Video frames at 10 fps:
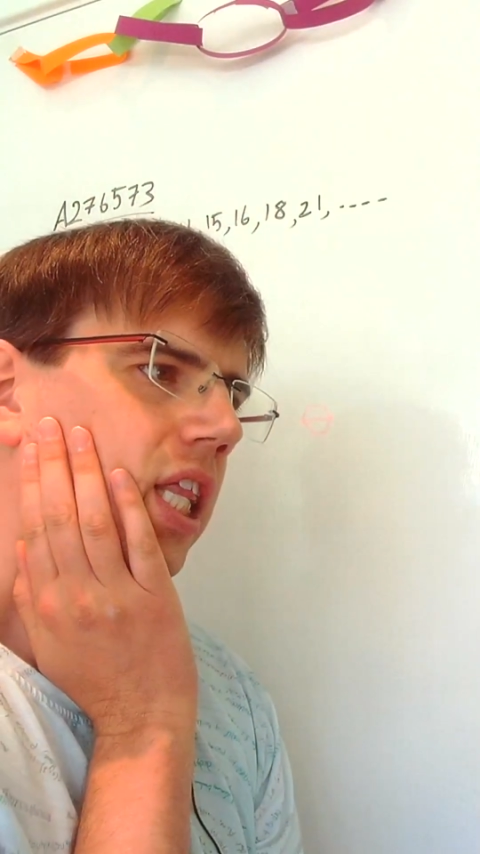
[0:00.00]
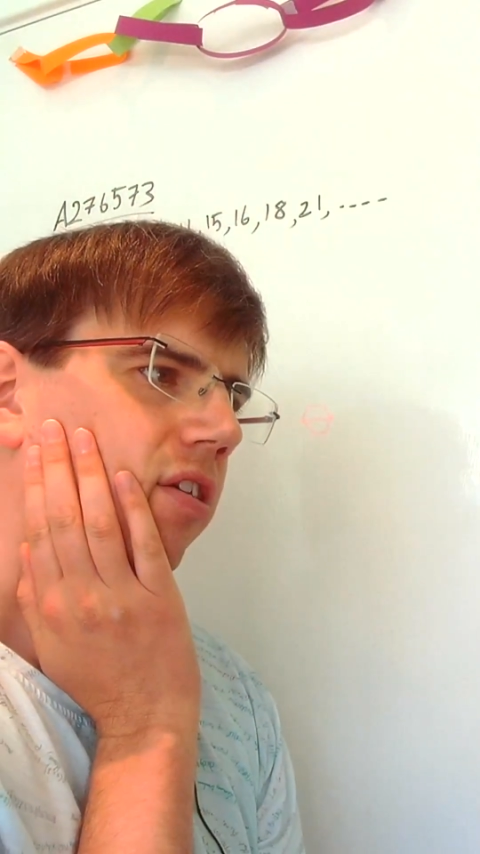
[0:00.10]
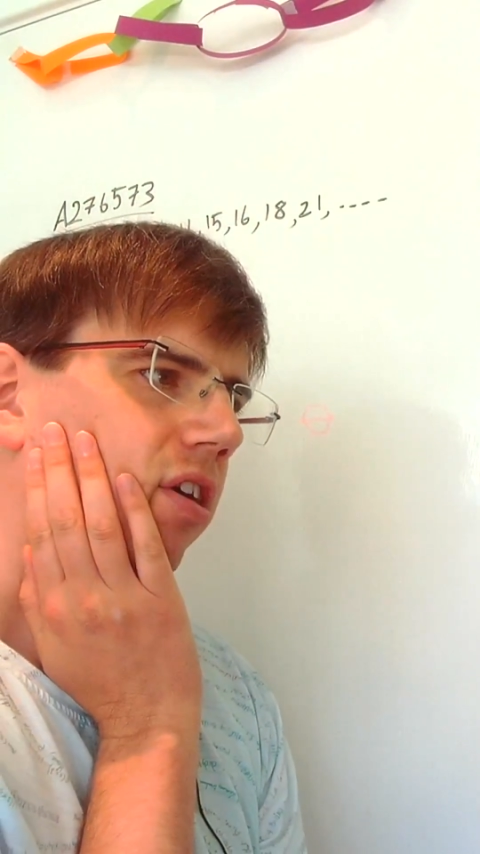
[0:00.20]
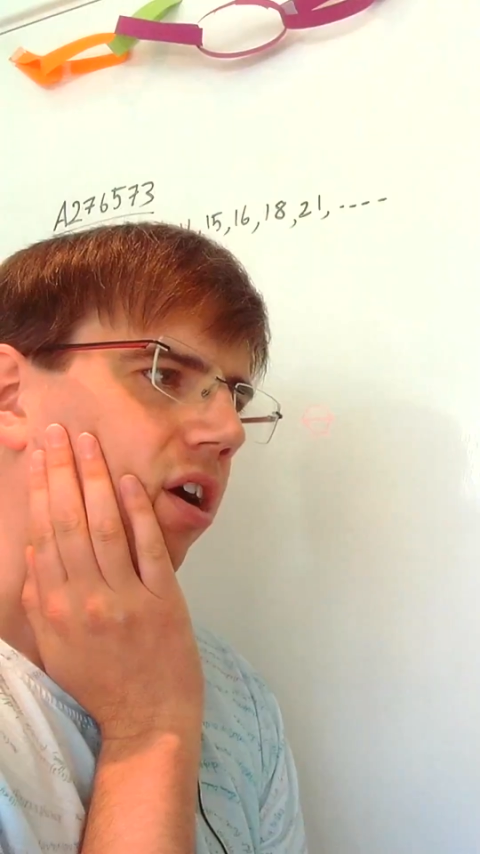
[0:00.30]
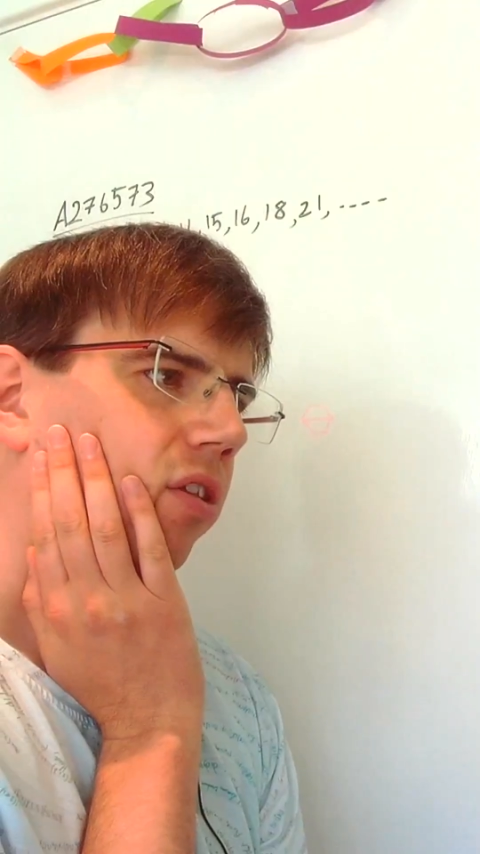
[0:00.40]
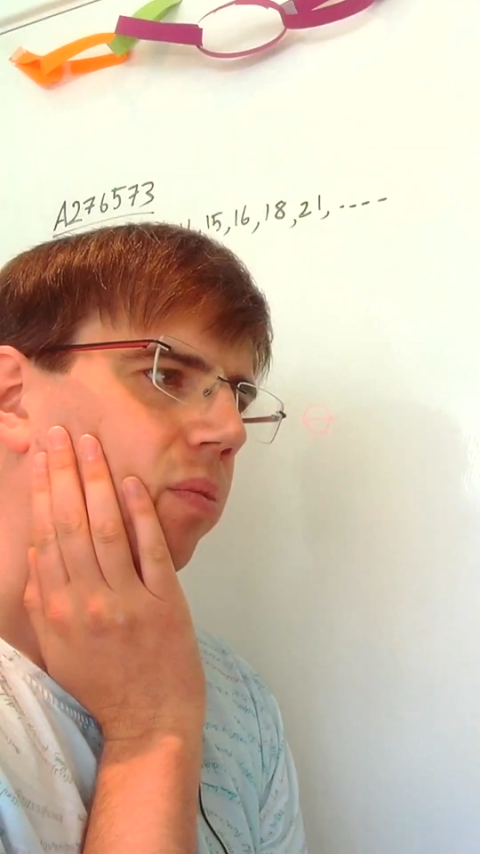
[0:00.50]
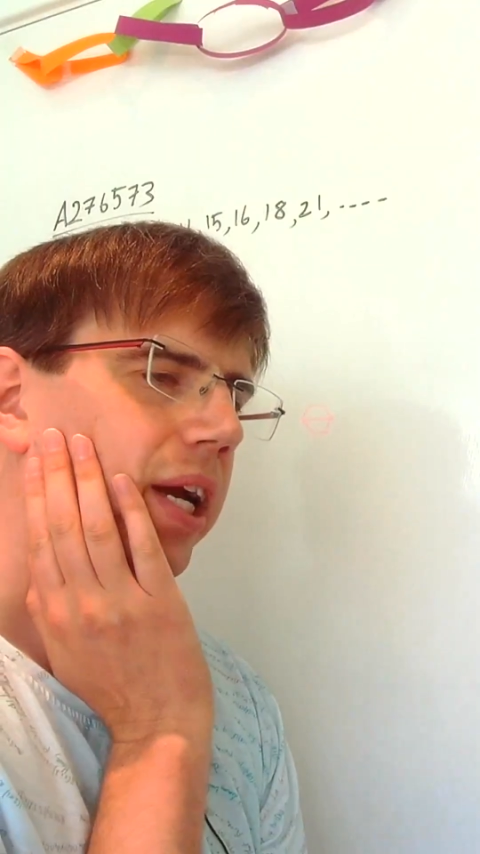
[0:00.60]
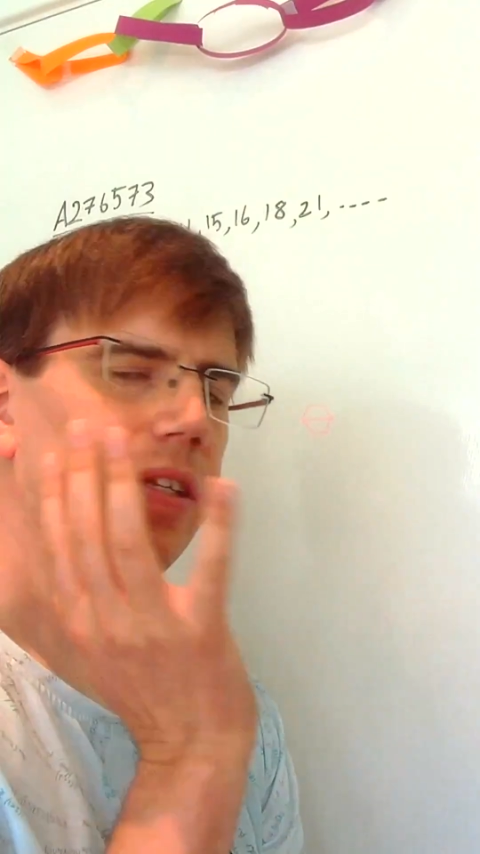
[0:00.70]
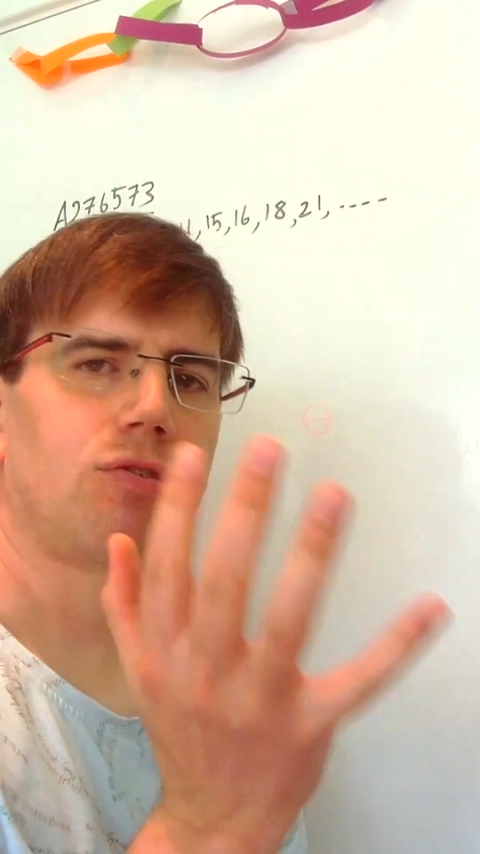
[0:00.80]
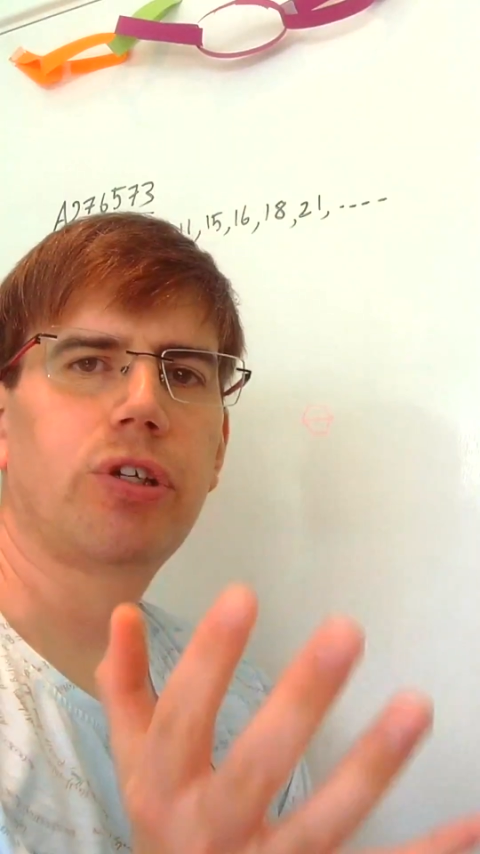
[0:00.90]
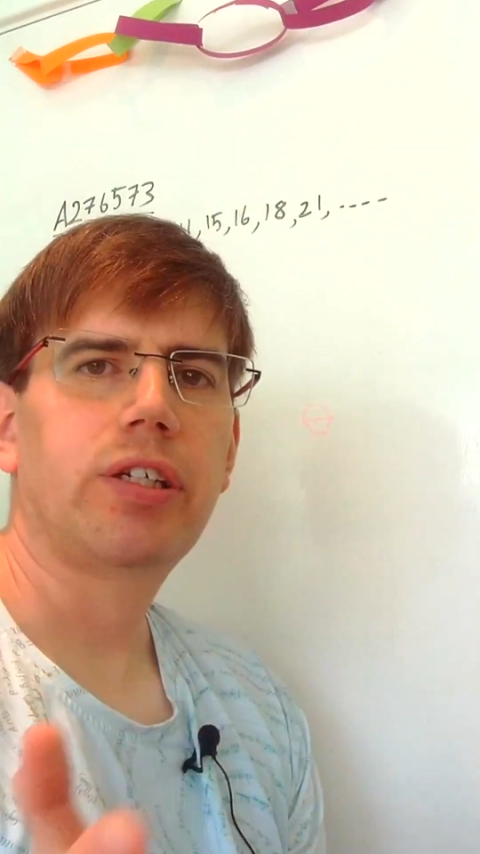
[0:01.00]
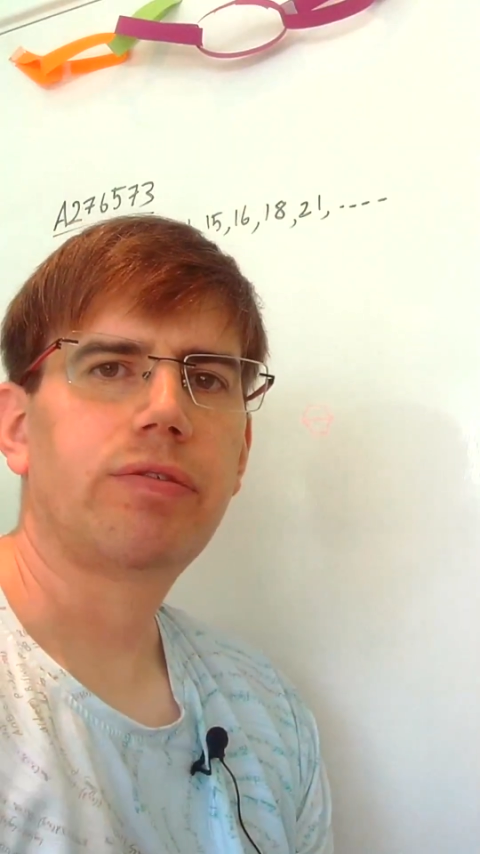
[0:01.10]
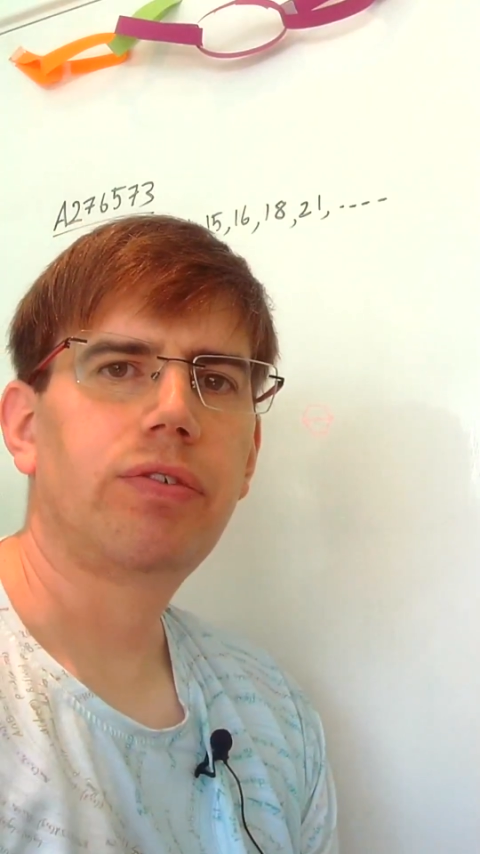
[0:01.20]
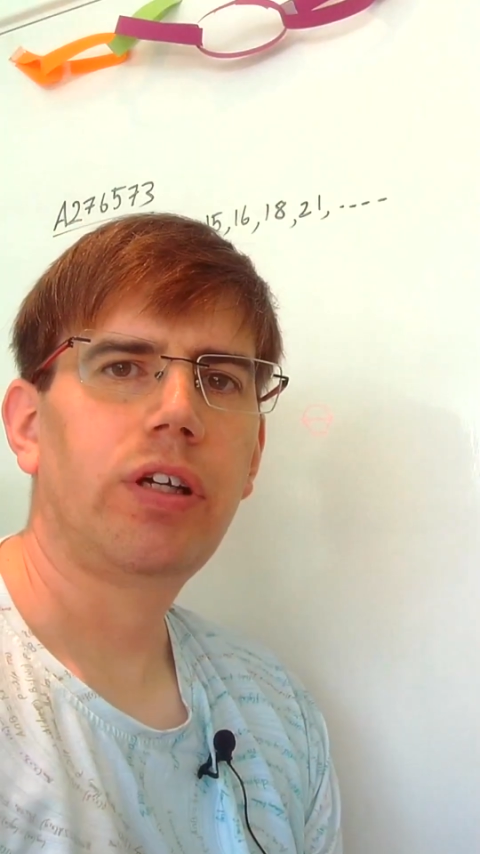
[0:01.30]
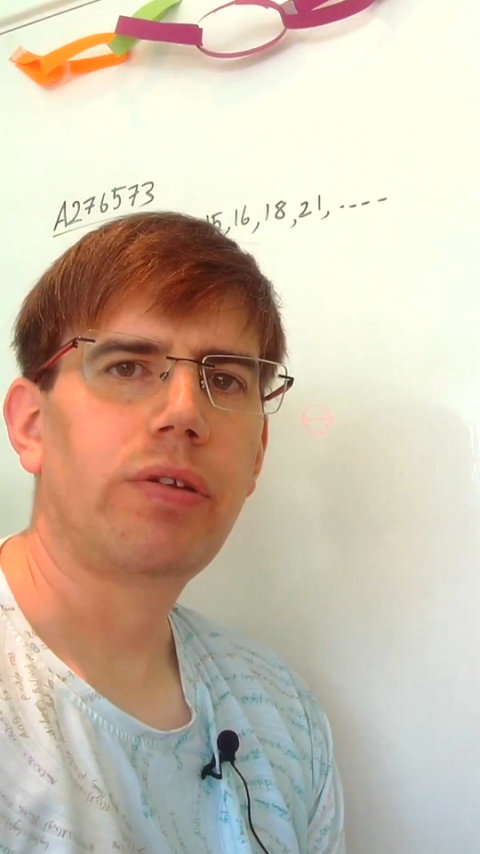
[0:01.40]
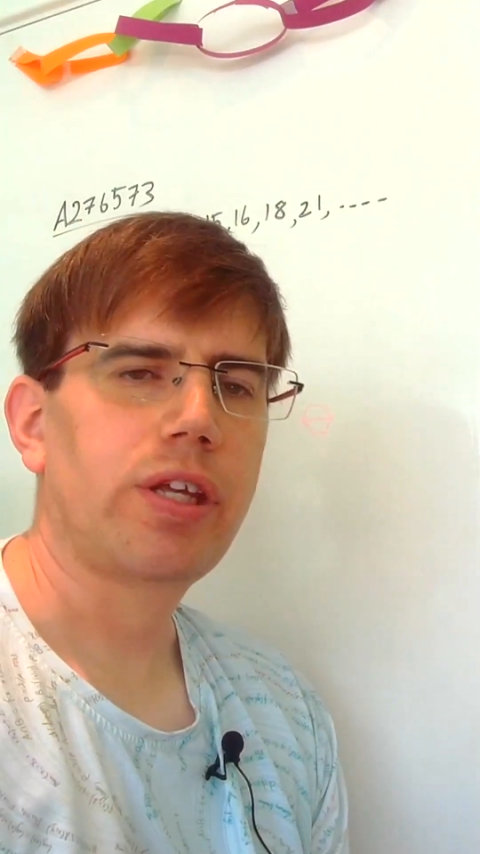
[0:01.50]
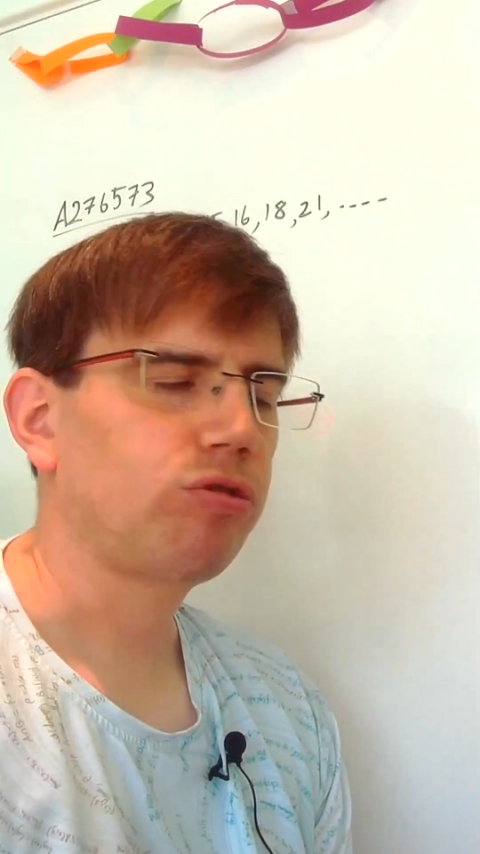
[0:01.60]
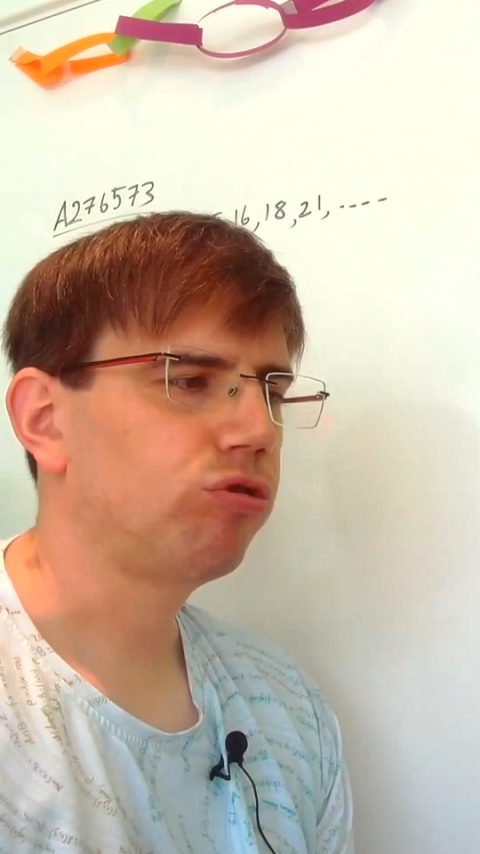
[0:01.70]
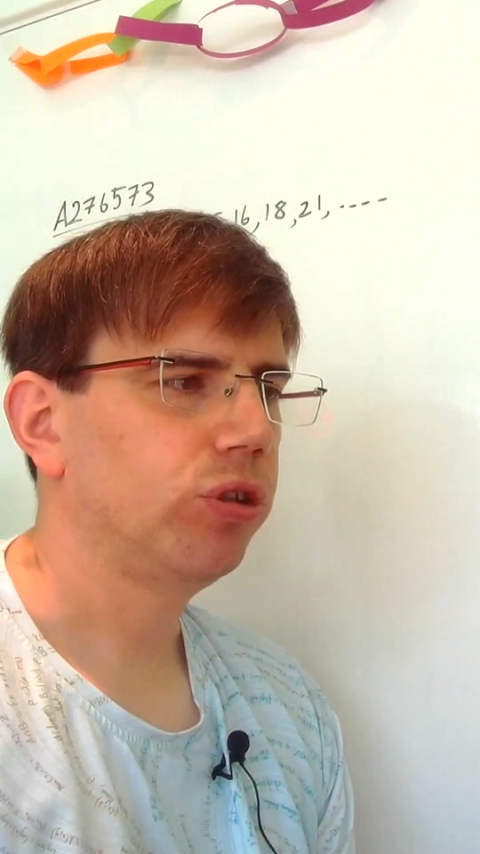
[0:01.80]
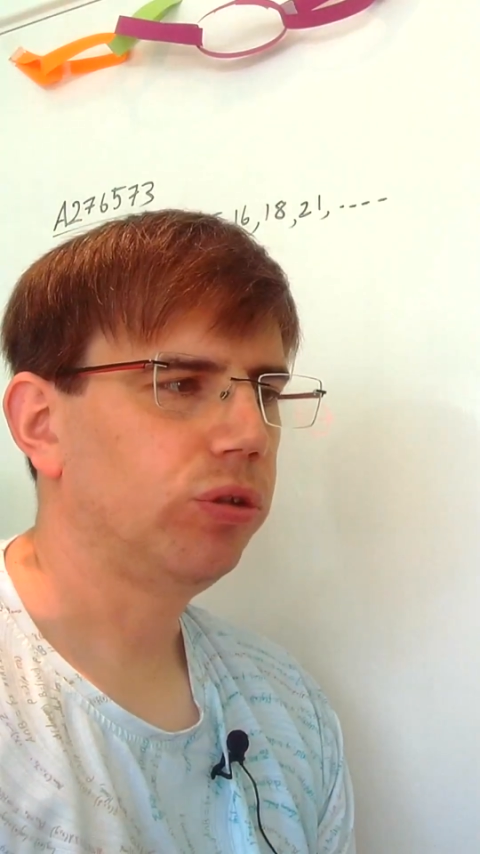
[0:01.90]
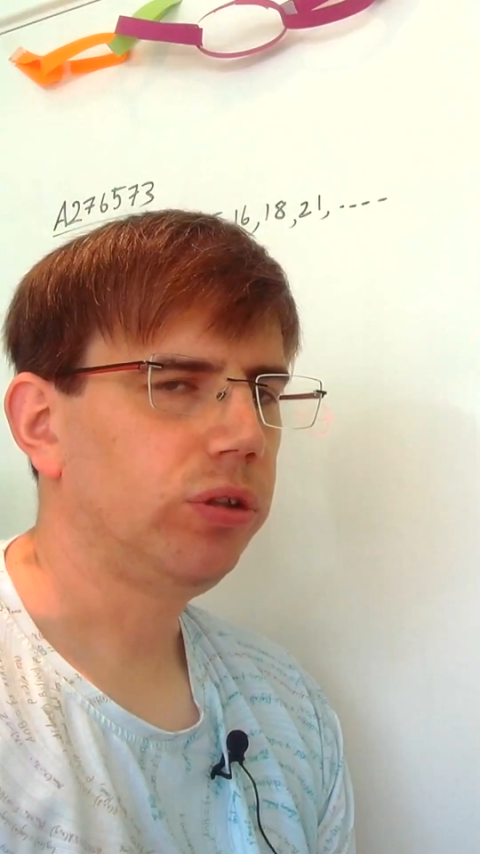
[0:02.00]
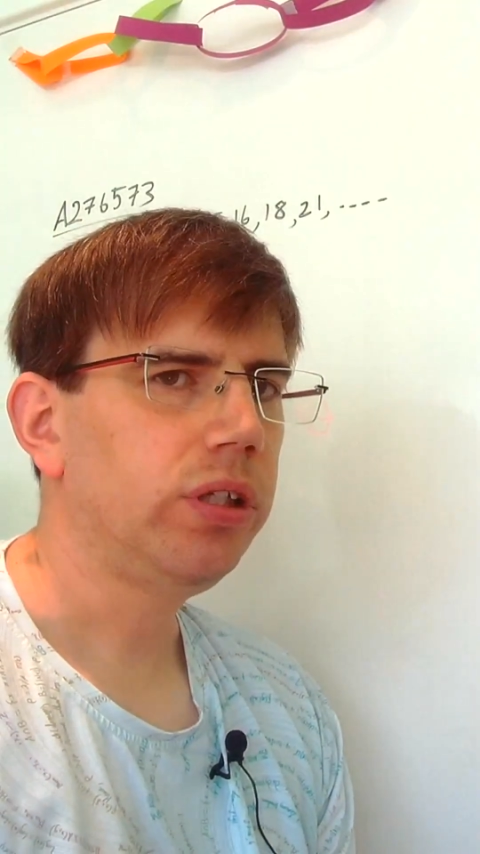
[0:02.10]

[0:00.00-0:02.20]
other ways of trying to follow this rule